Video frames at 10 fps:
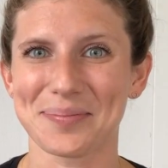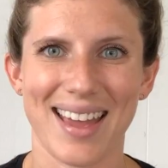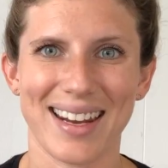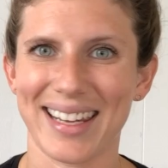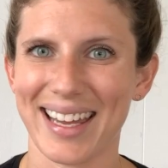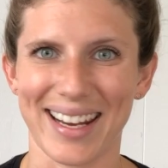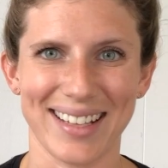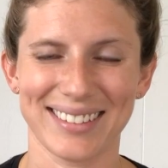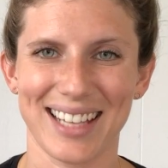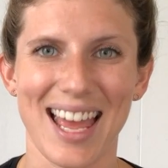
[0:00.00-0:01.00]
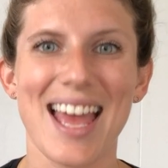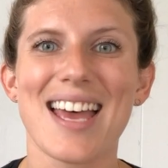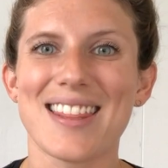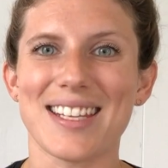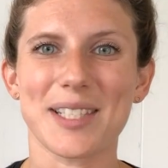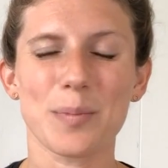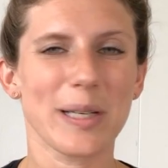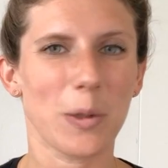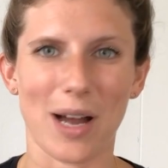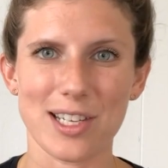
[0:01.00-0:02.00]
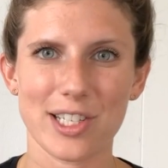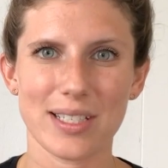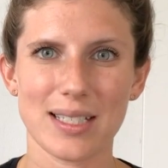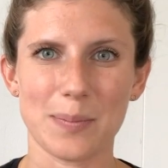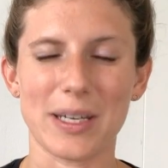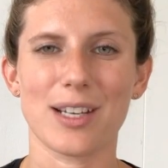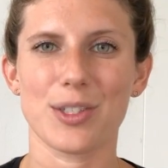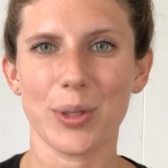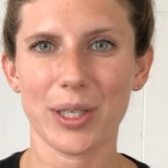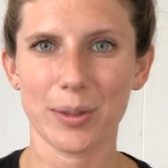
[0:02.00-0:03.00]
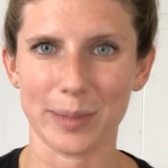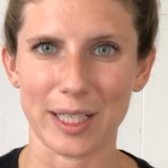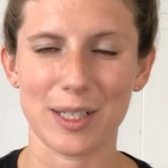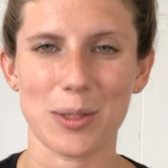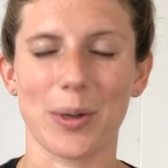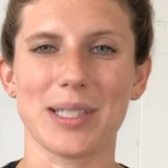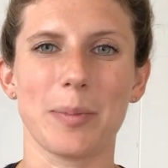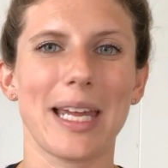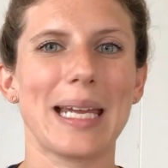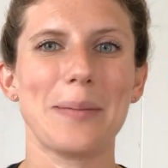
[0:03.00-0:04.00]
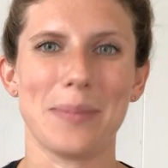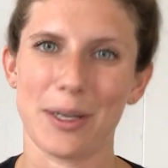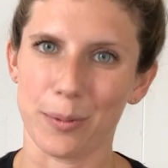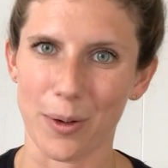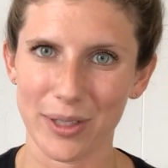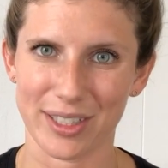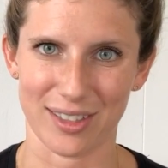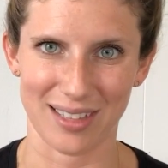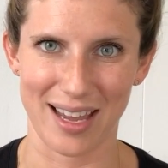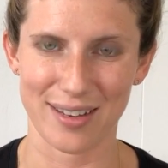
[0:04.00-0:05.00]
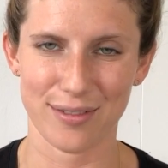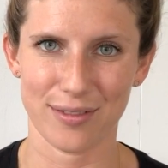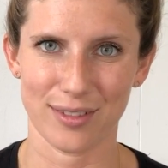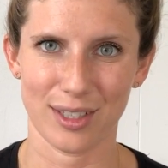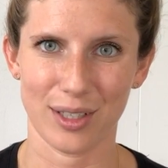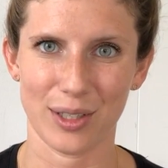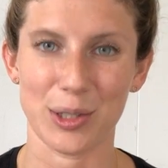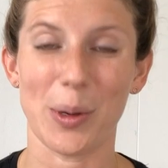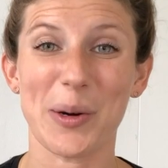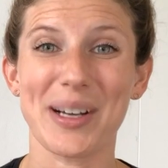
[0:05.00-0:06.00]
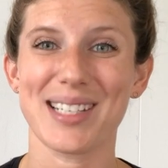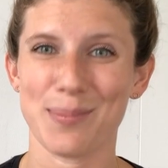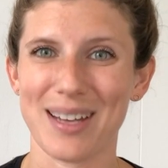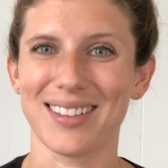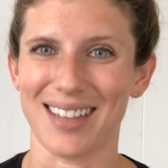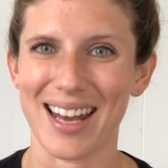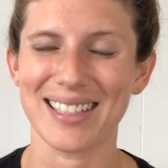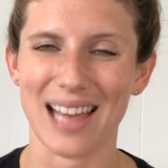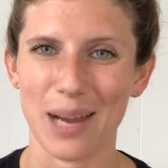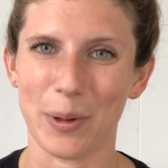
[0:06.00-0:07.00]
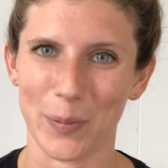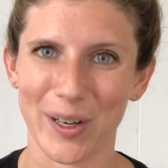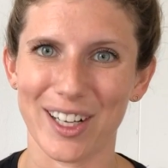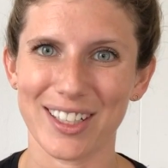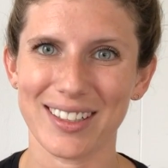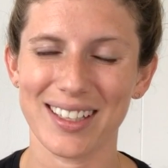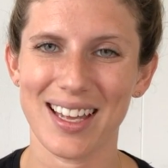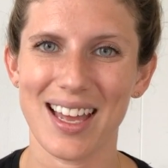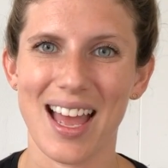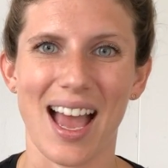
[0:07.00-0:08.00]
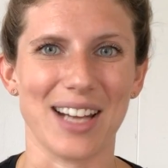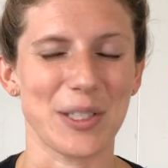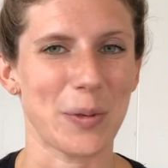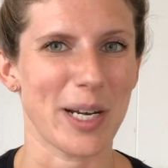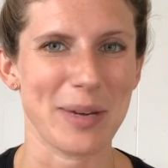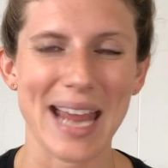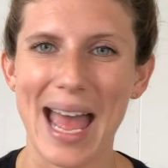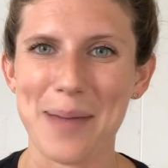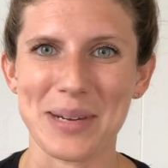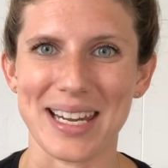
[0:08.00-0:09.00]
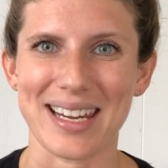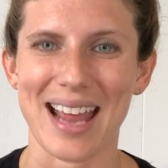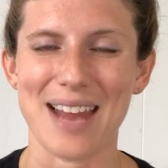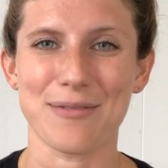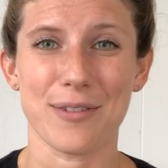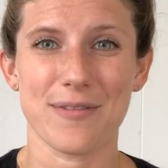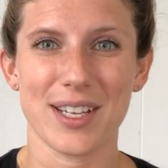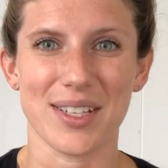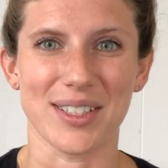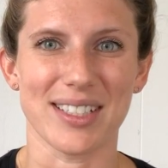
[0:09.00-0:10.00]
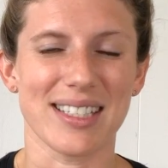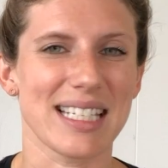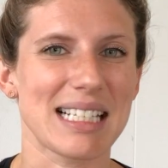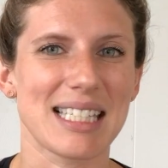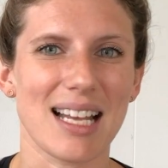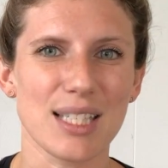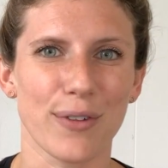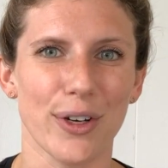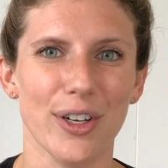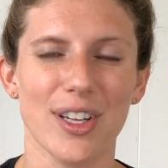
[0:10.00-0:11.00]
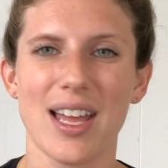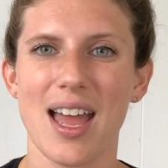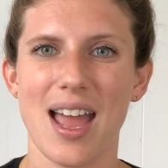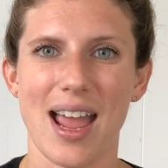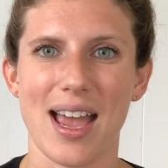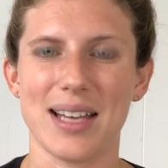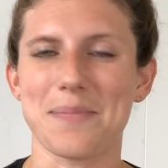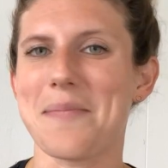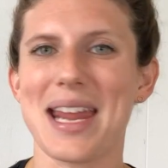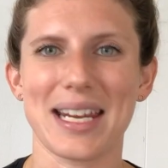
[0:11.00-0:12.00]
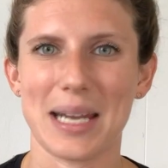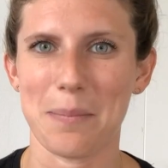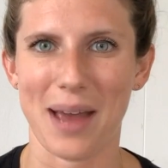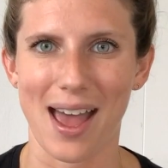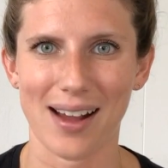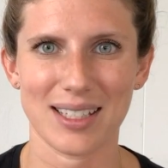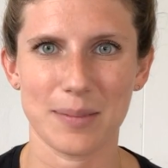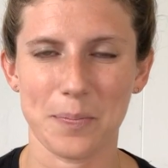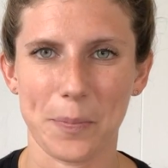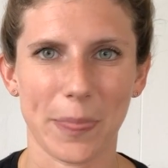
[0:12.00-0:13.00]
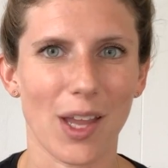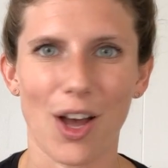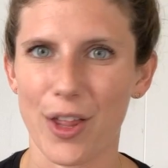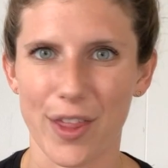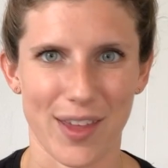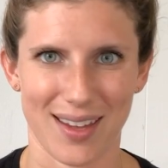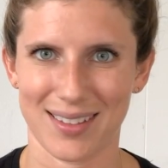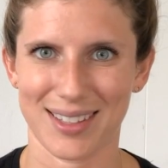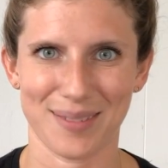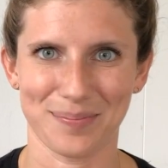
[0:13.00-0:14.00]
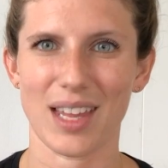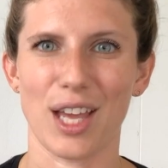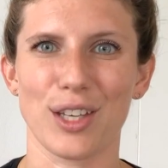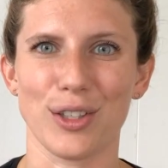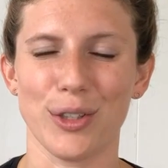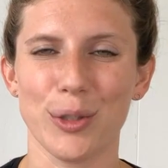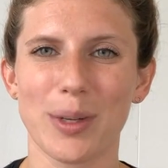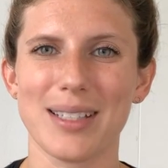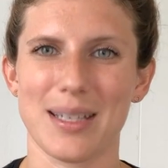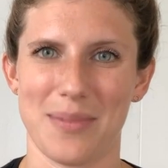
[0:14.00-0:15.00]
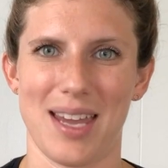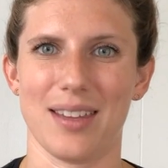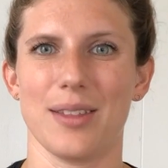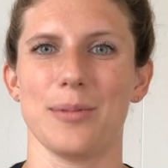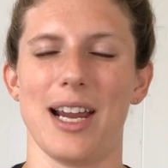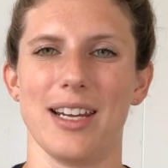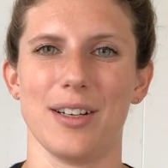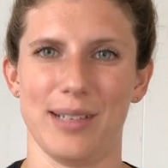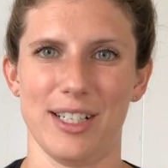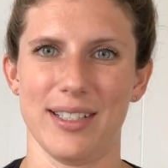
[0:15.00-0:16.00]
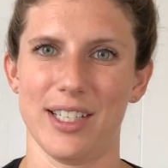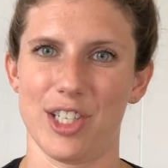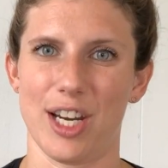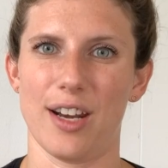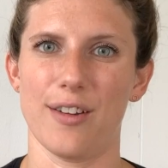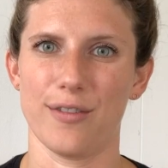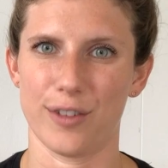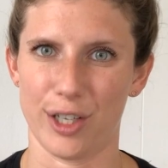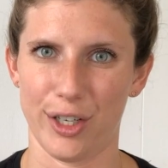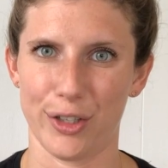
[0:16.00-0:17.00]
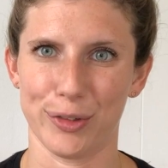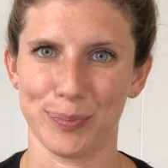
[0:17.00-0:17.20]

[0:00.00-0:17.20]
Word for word: And I get it. These are big questions because your career is going to play a big role in your life. You are going to spend a lot of time at work, and you want to be happy and fulfilled and successful and make an impact. All the things. You want to make the right career decision for you.